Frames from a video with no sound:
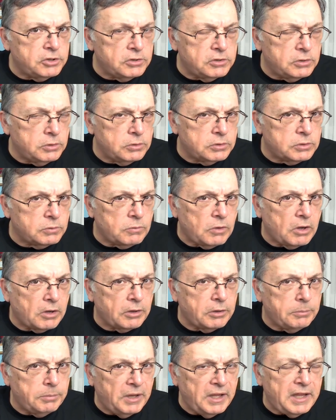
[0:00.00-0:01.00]
suits and walk on
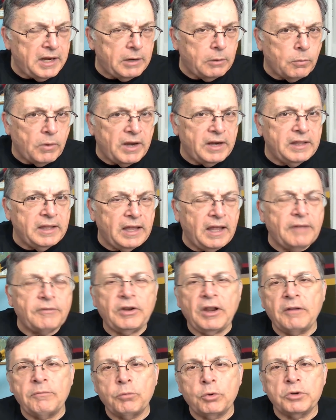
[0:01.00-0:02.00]
the planet? Why did they have to
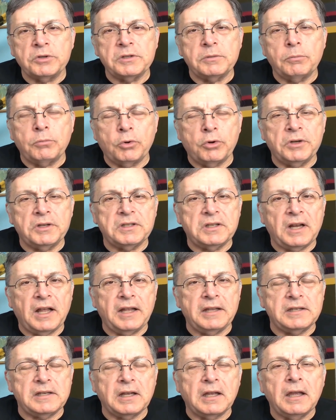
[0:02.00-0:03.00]
have Bortus and
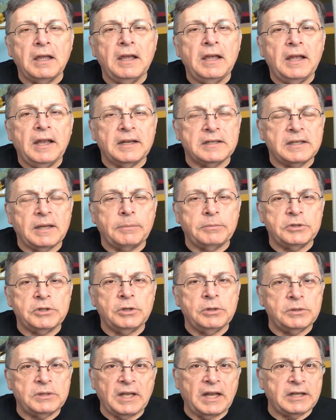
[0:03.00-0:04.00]
Isaac except
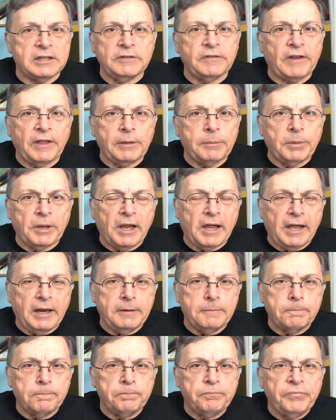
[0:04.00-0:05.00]
to satisfy the plot?
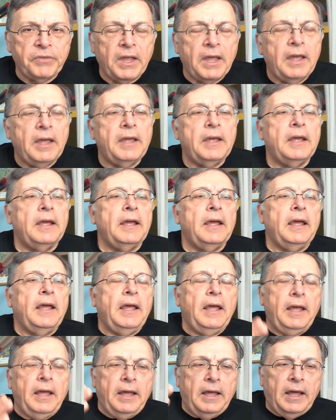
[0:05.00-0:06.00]

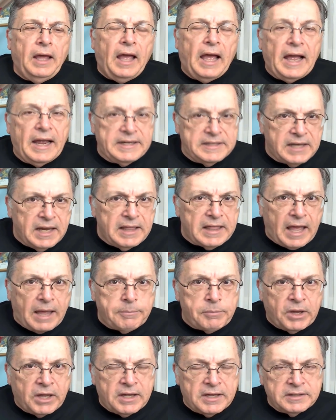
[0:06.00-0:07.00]
I say that
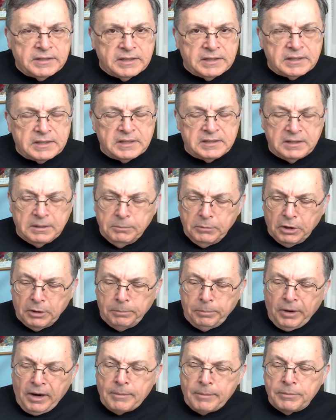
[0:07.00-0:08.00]
because it's a similar
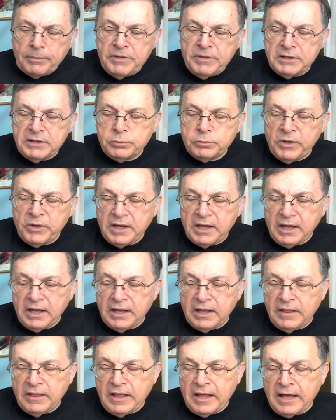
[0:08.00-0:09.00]
problem this week
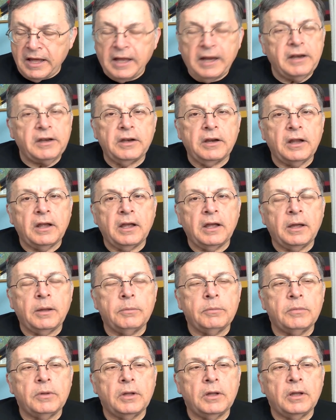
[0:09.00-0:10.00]
in that
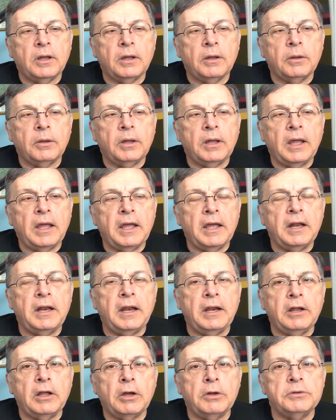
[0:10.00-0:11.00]
um, uh,
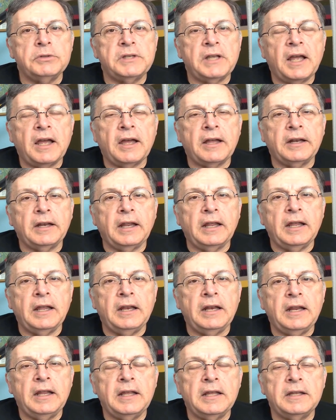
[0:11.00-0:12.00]
Ed goes out
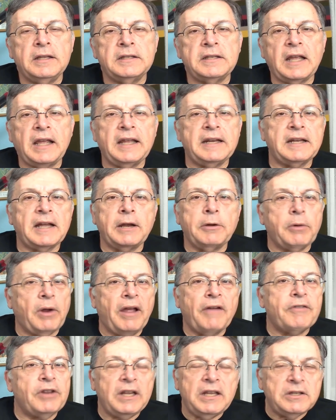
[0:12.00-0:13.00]
in his anti
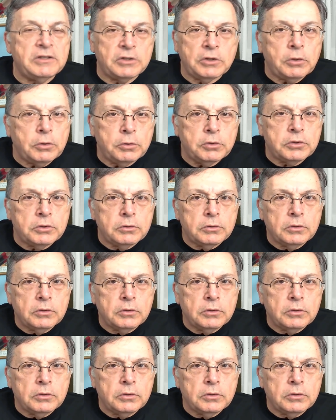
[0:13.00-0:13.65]
gravity suit